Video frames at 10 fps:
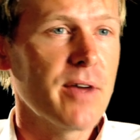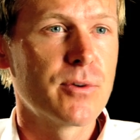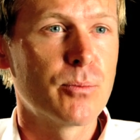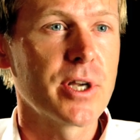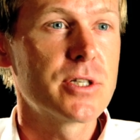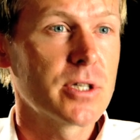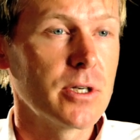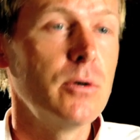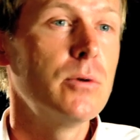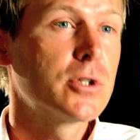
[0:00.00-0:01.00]
have to bring
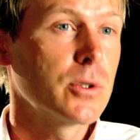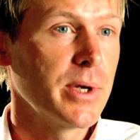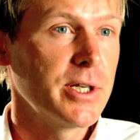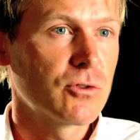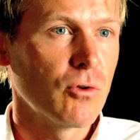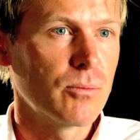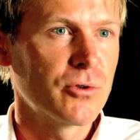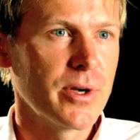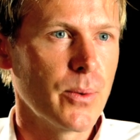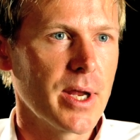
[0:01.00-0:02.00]
2 to each Grand
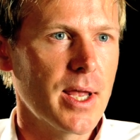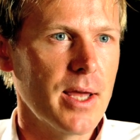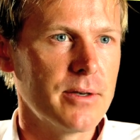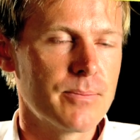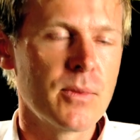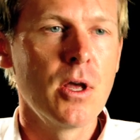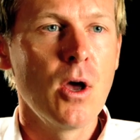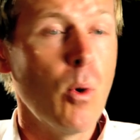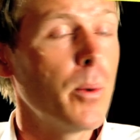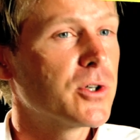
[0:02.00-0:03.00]
Prix weekend.
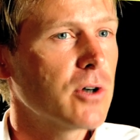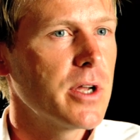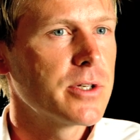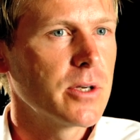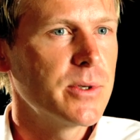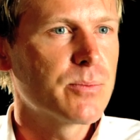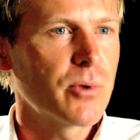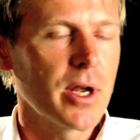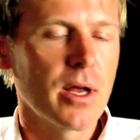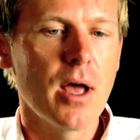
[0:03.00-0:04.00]
What we try and do is
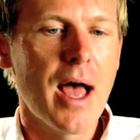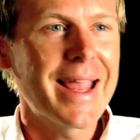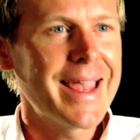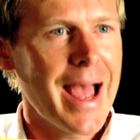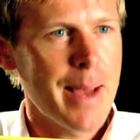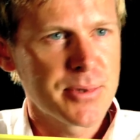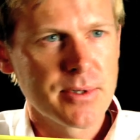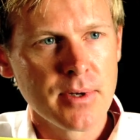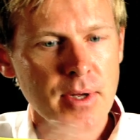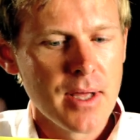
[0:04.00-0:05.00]
bring a
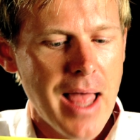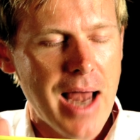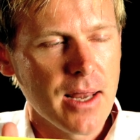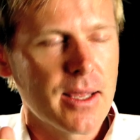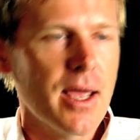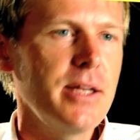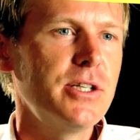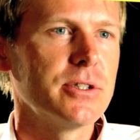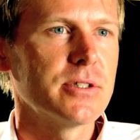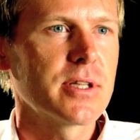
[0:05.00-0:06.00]
gapped
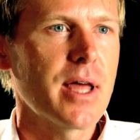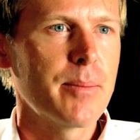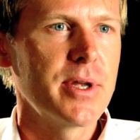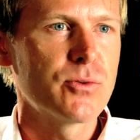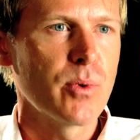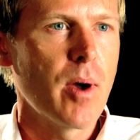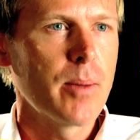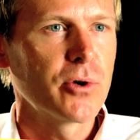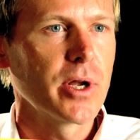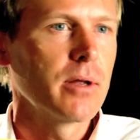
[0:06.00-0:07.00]
allocation, so that means we
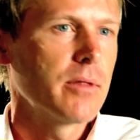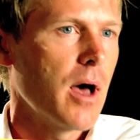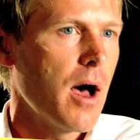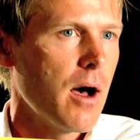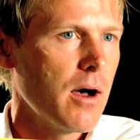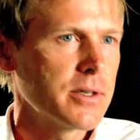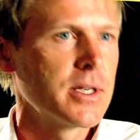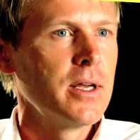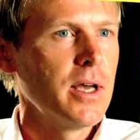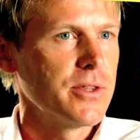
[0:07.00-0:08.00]
might bring the hard
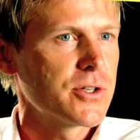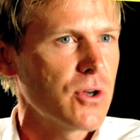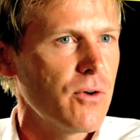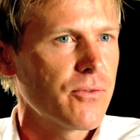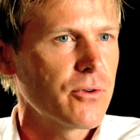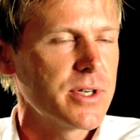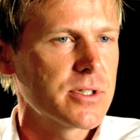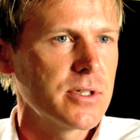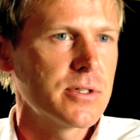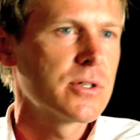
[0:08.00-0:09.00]
and the soft, for
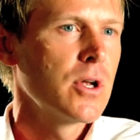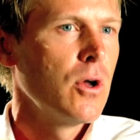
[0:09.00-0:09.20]
instance,